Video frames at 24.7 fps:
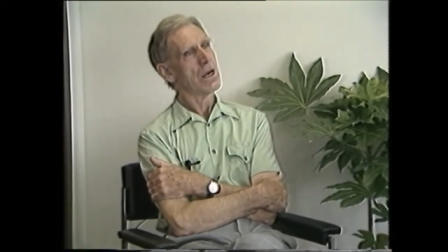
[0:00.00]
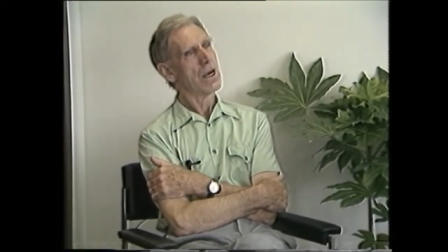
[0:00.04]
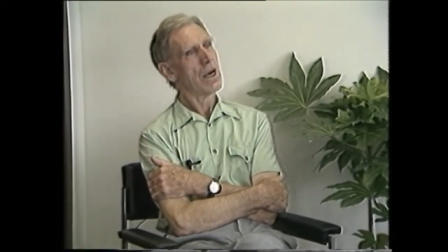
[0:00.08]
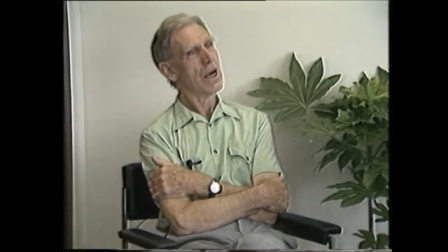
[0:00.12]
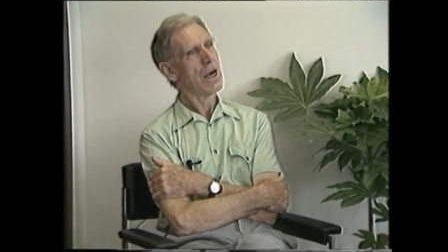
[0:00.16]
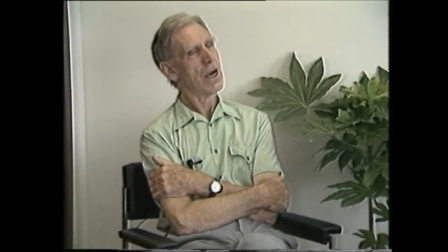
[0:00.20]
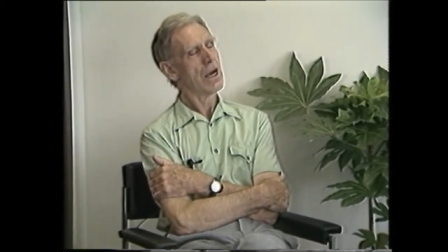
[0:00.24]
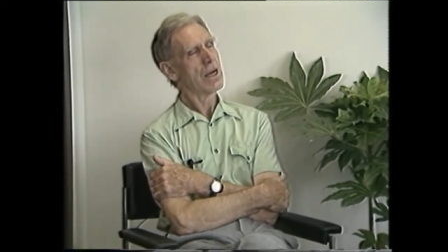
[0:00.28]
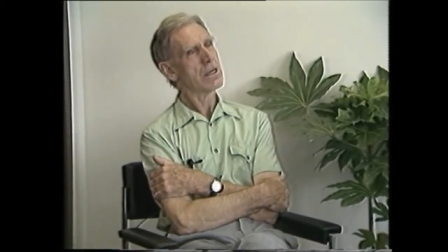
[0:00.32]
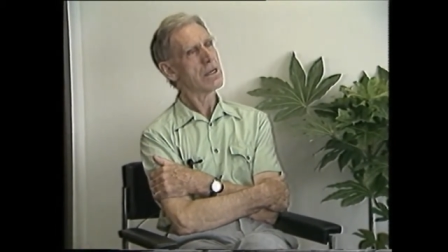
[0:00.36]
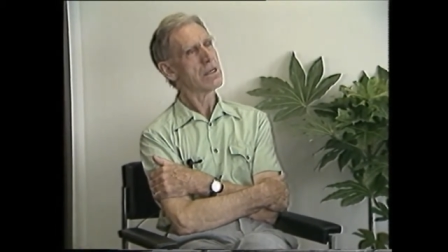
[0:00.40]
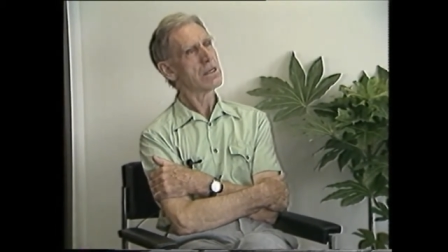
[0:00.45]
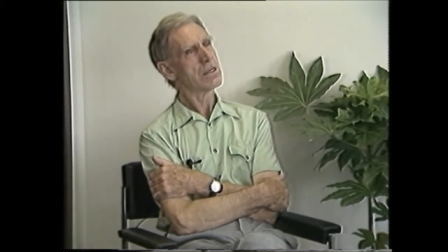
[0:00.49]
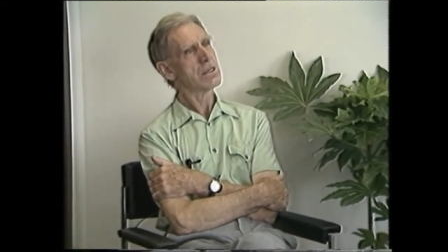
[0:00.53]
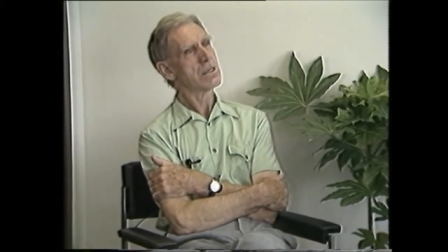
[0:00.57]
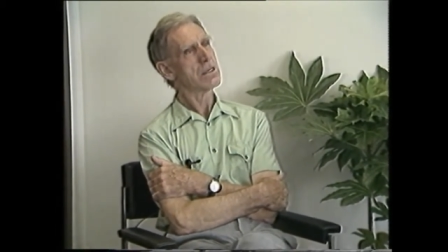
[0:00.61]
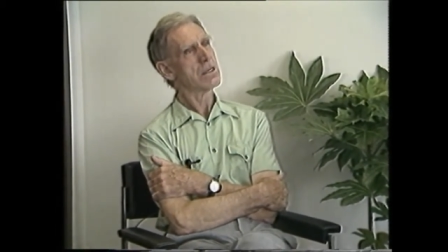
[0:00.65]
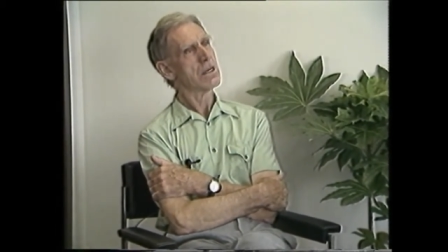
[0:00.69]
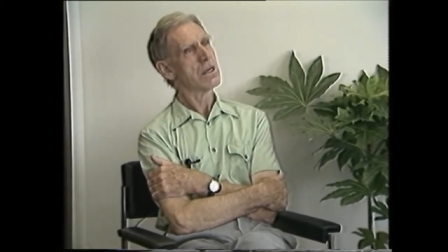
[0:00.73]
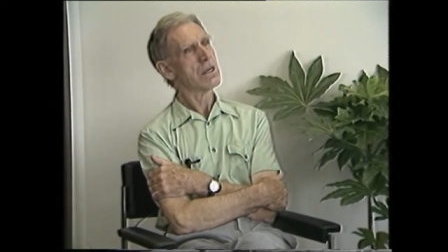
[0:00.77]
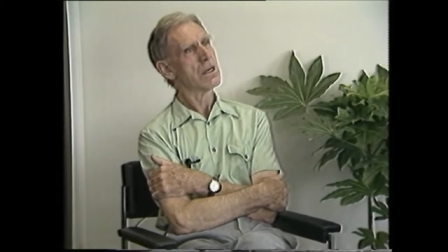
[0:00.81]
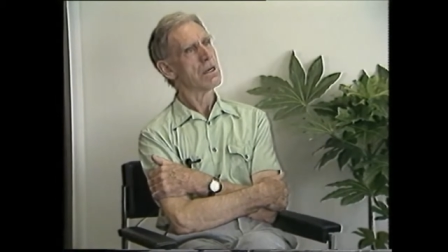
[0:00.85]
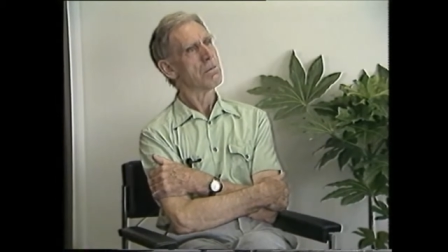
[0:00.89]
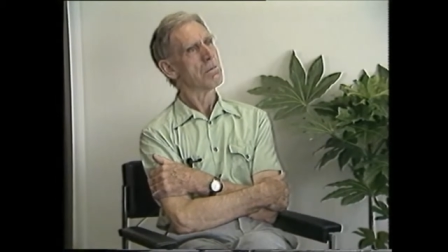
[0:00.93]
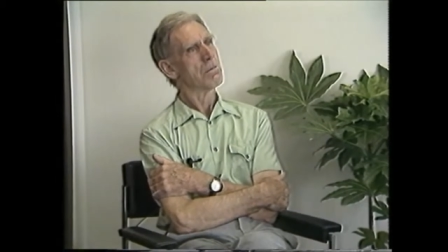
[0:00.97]
And
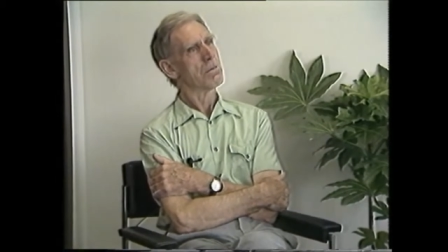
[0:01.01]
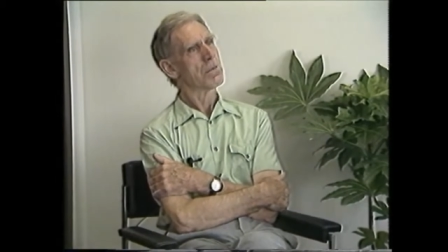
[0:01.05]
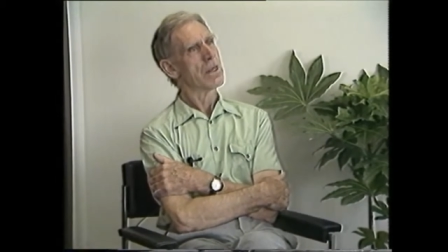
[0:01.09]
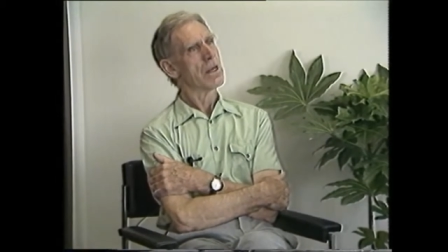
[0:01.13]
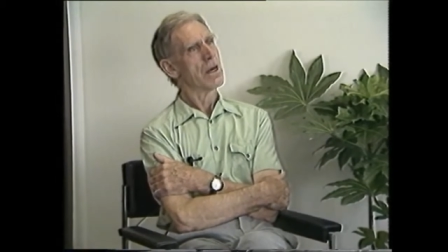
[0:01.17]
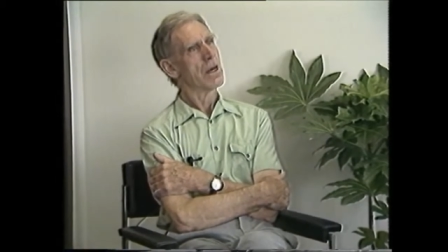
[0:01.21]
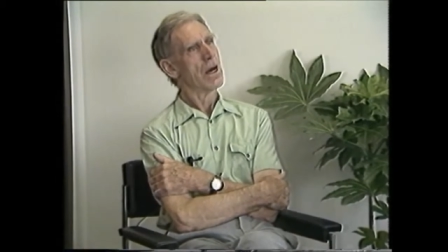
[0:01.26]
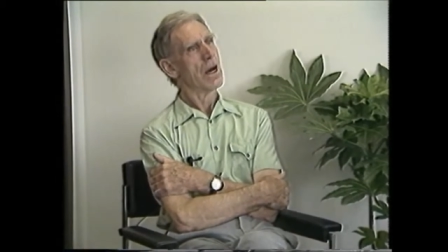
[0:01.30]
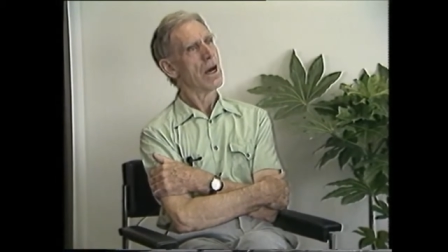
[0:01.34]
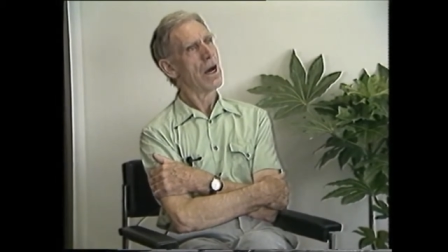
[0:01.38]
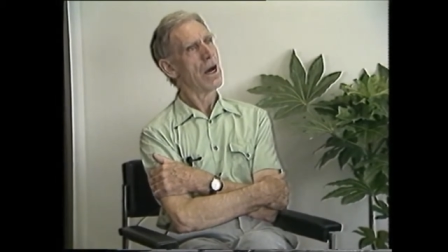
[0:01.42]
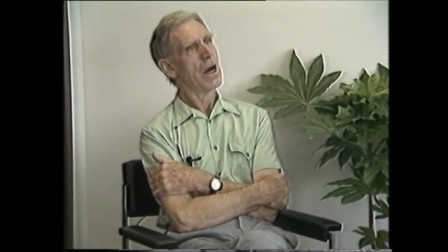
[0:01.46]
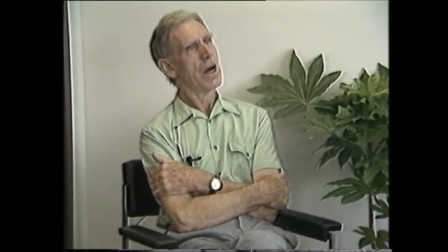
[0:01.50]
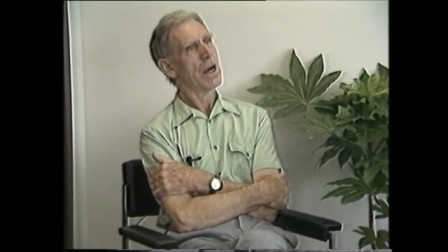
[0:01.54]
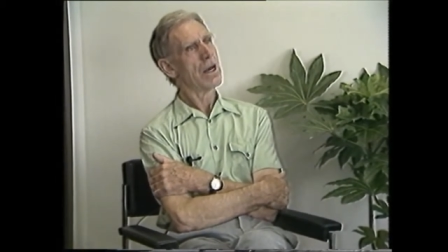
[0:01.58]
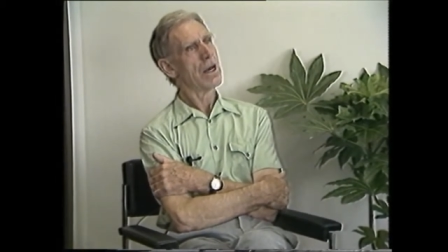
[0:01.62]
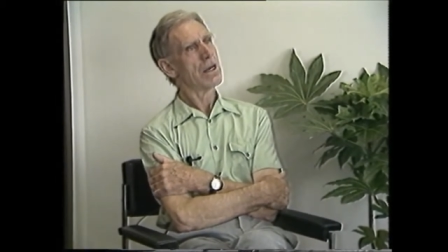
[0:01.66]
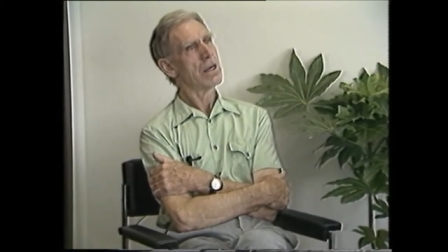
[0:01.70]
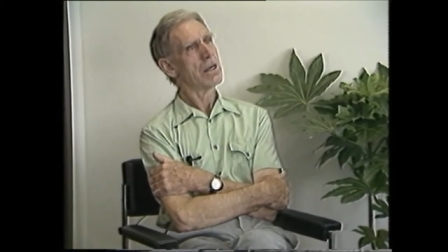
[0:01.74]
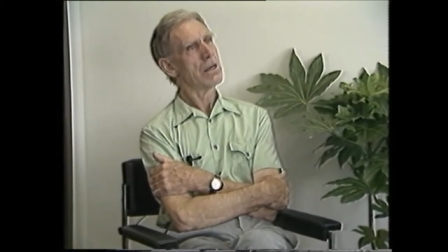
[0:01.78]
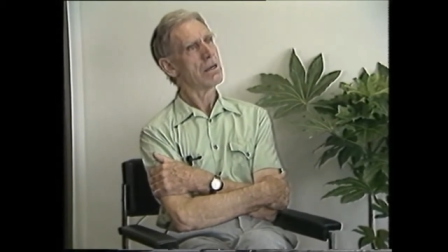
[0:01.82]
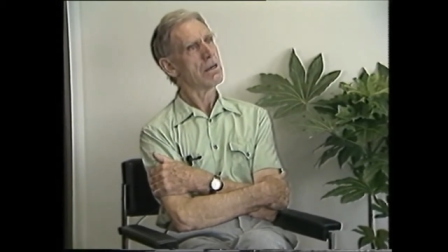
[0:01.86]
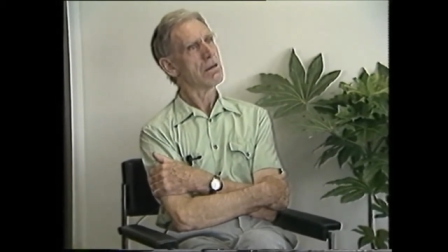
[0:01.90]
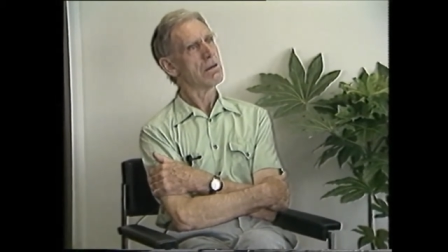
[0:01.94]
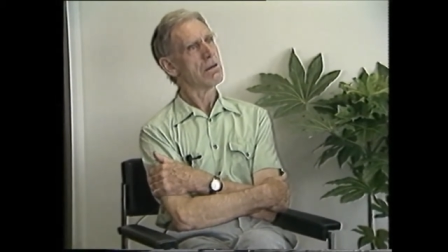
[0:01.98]

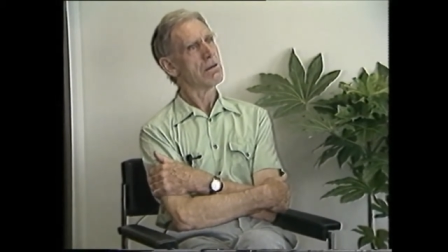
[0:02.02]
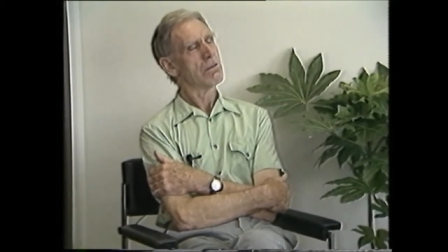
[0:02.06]
I